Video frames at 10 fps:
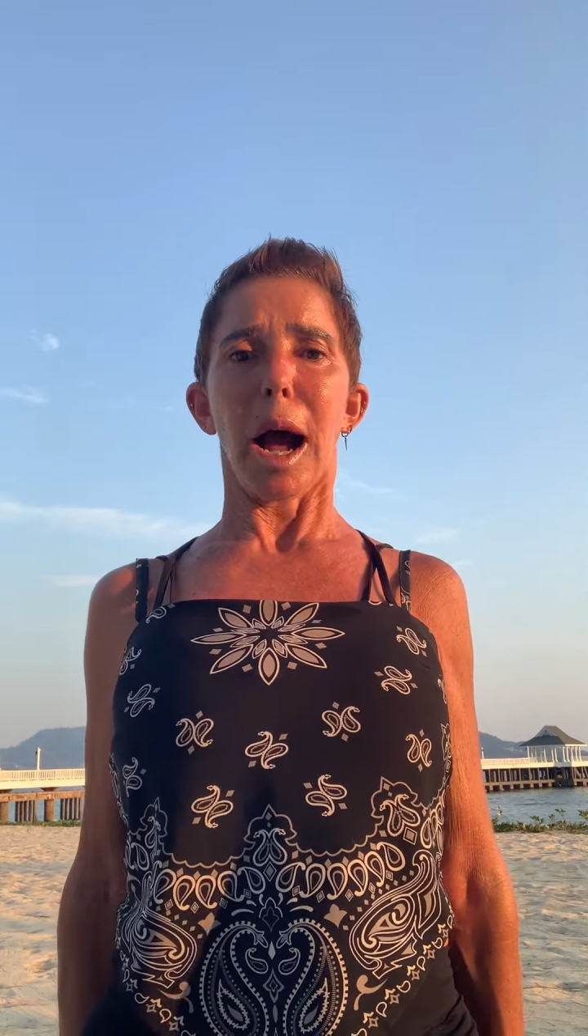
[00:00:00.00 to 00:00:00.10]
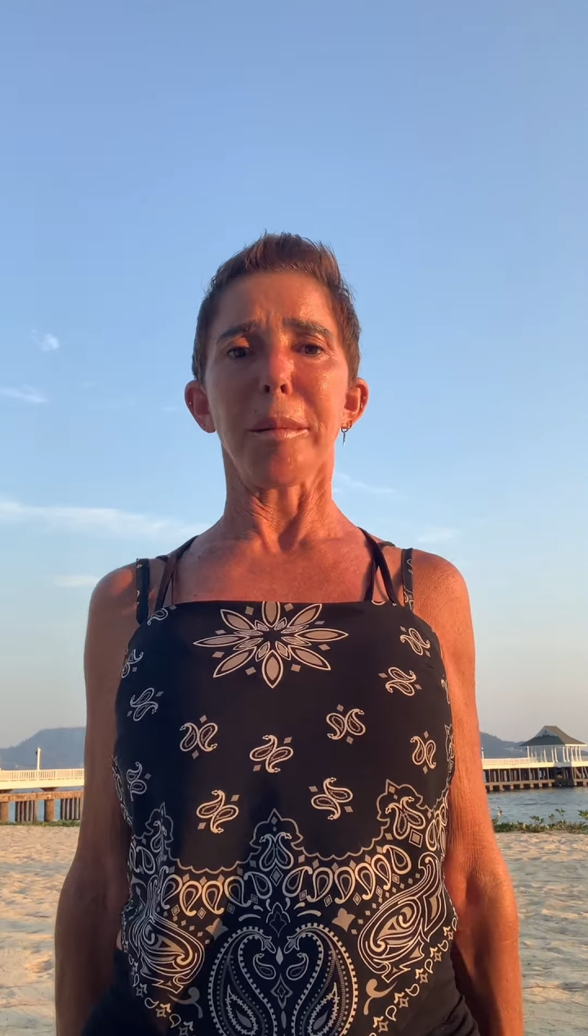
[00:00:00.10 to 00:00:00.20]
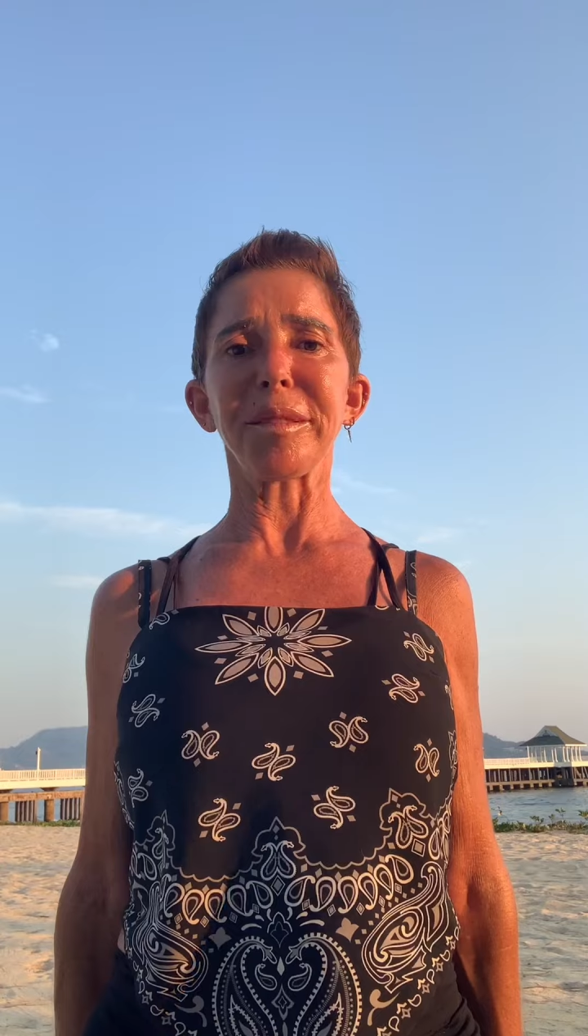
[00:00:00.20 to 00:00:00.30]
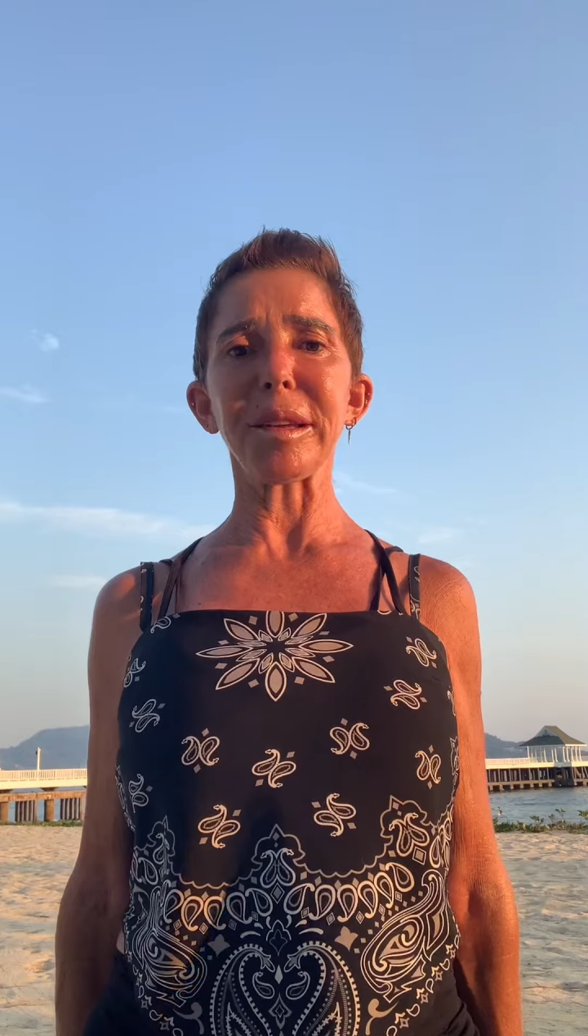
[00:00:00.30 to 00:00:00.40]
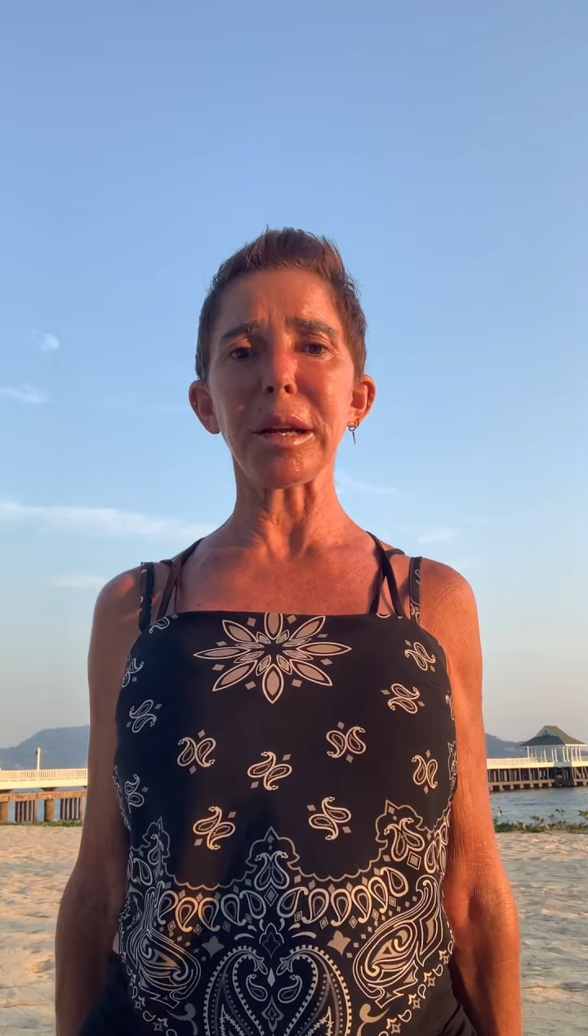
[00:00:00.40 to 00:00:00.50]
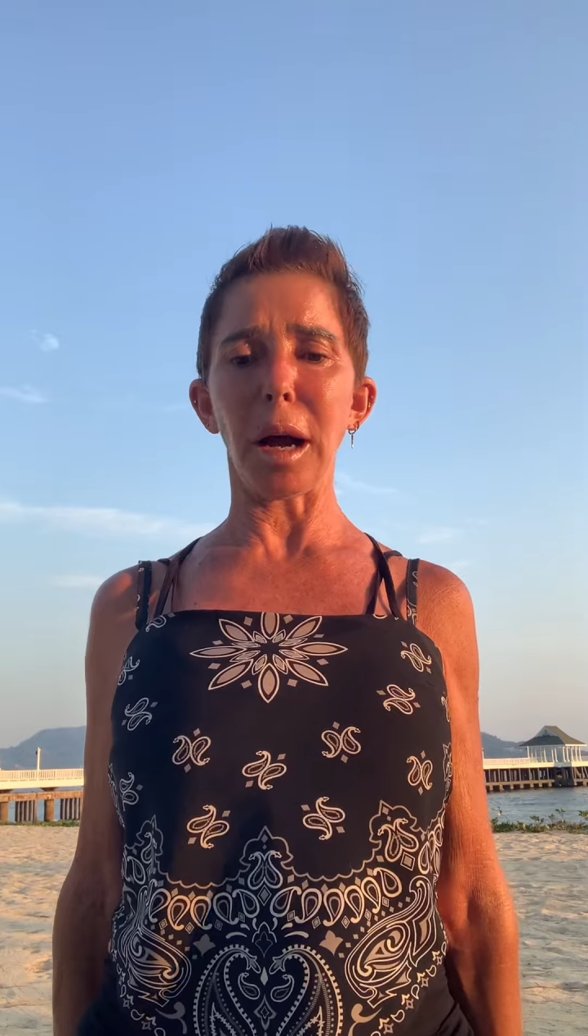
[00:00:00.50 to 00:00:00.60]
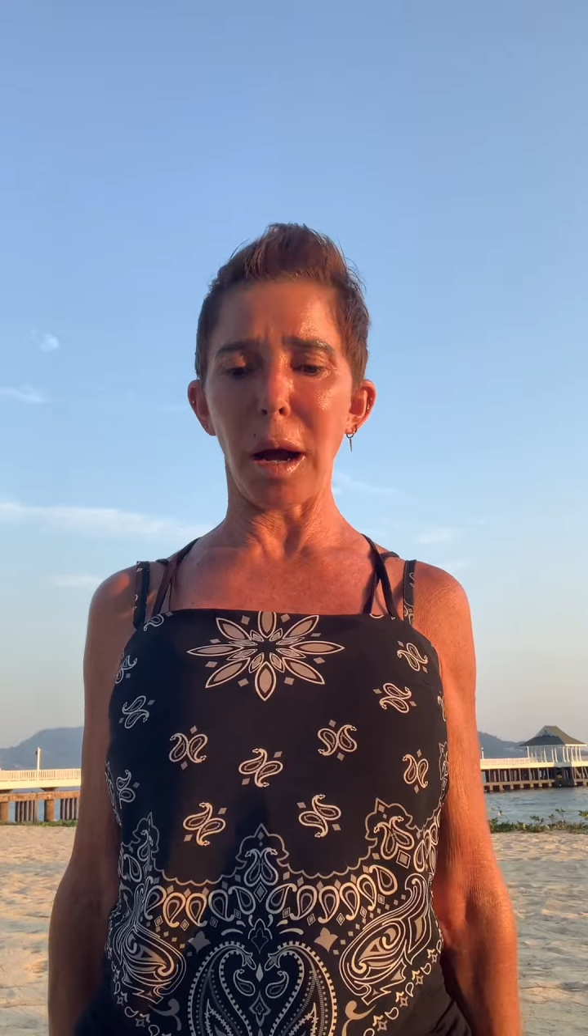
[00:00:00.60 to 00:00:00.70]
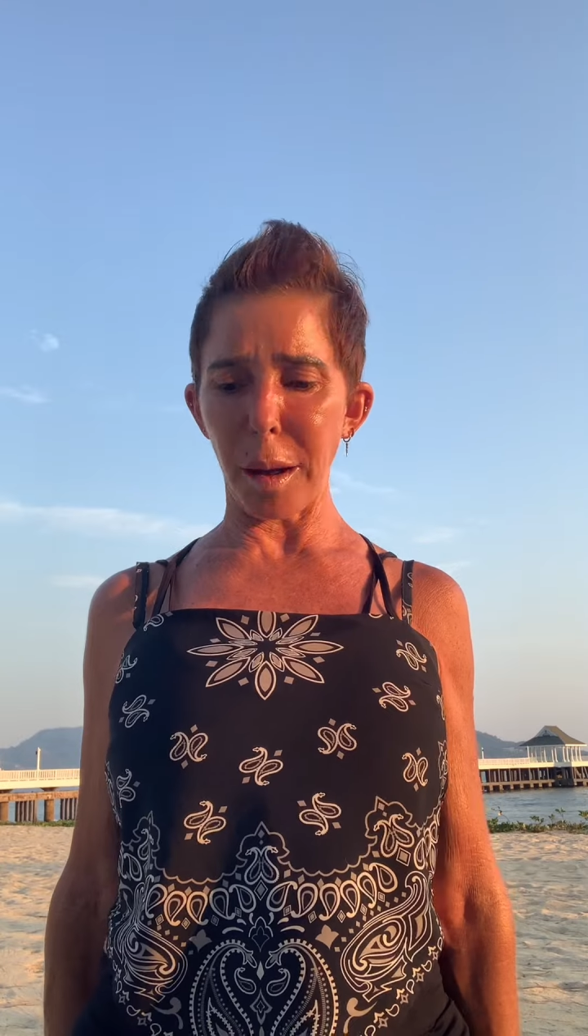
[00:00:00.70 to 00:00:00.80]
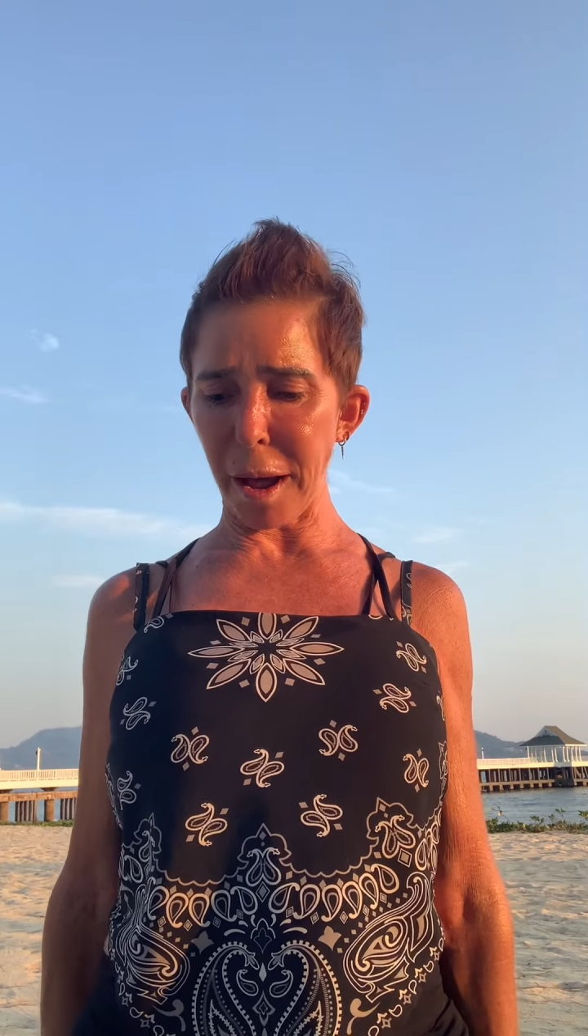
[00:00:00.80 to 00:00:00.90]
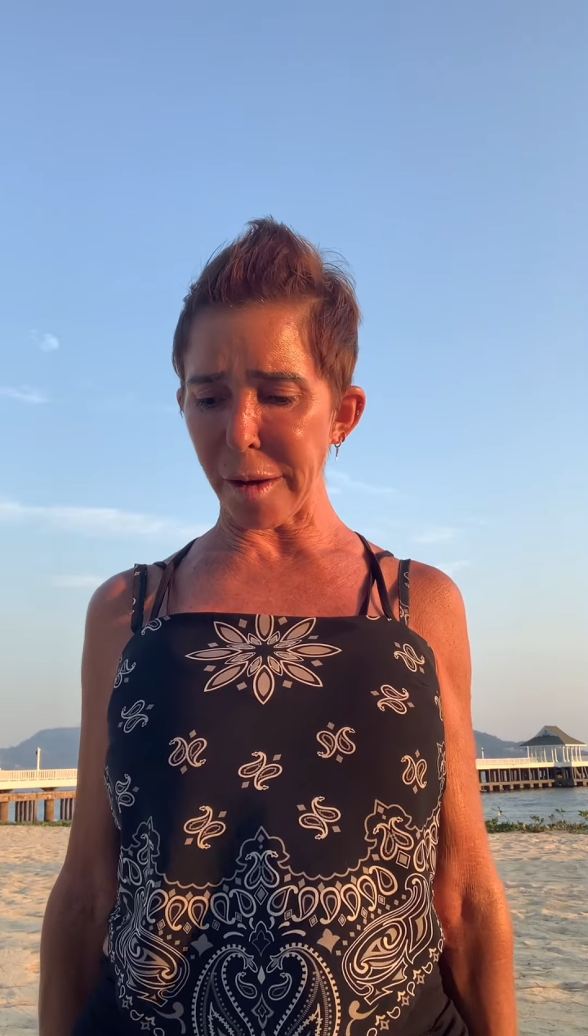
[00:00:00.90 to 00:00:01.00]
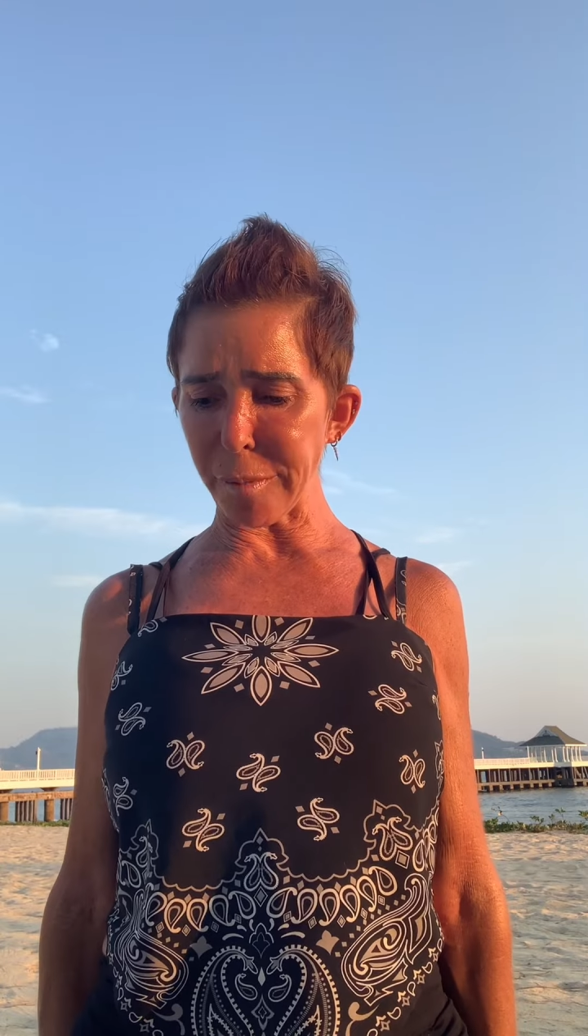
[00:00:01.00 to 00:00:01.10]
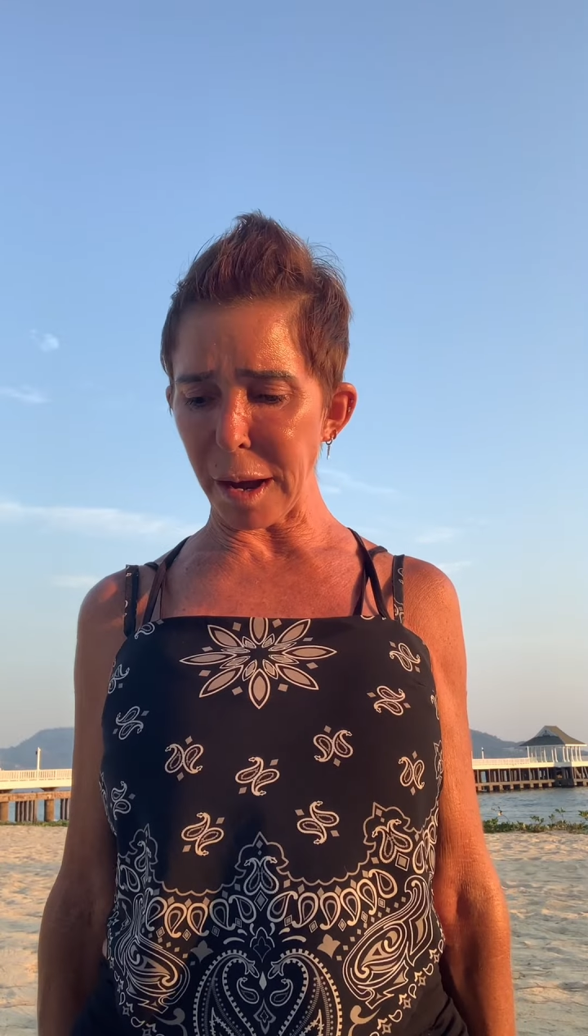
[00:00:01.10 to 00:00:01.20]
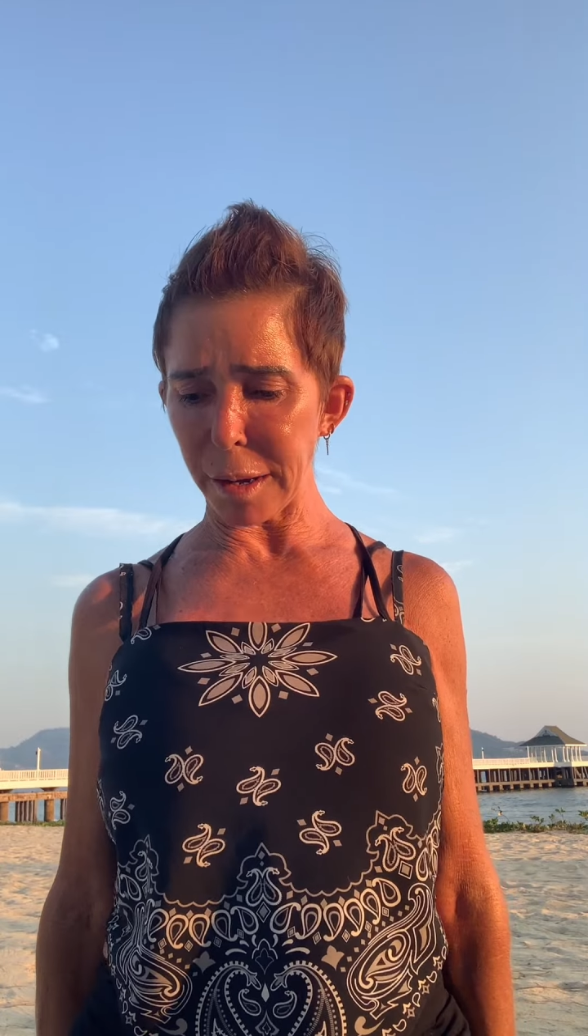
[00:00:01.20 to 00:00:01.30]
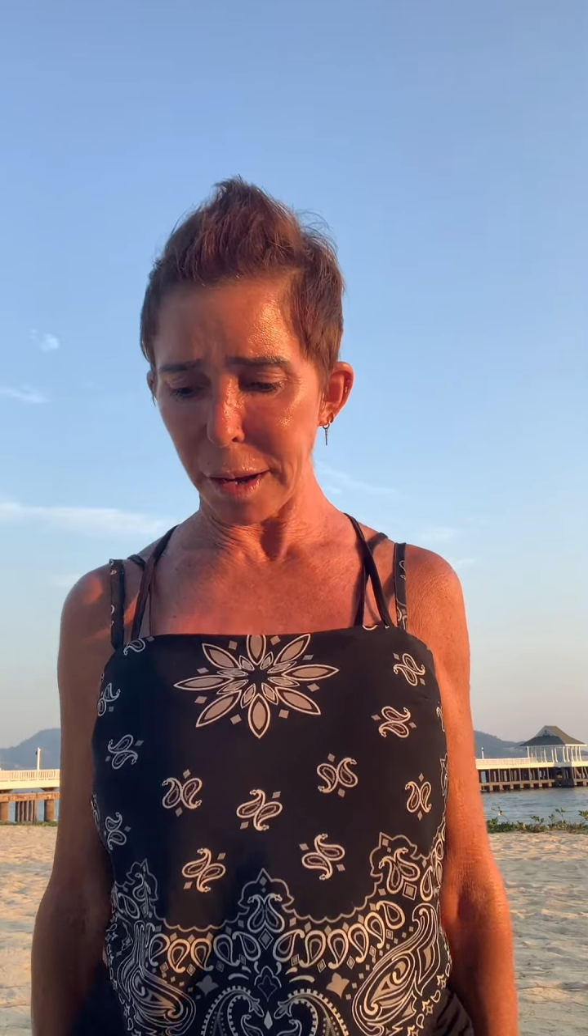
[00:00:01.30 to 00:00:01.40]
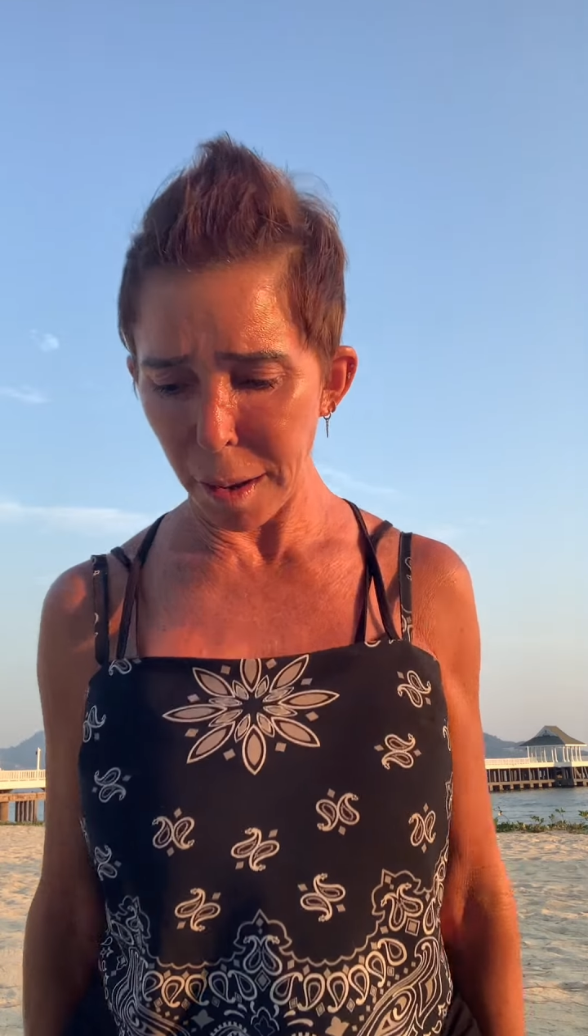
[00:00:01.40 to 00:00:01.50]
I have
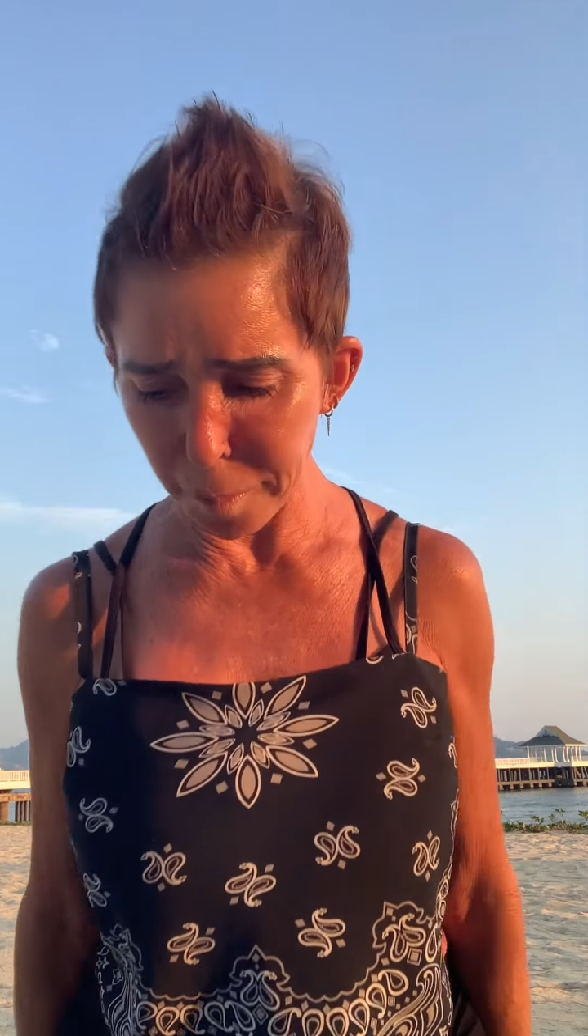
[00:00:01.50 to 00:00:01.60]
my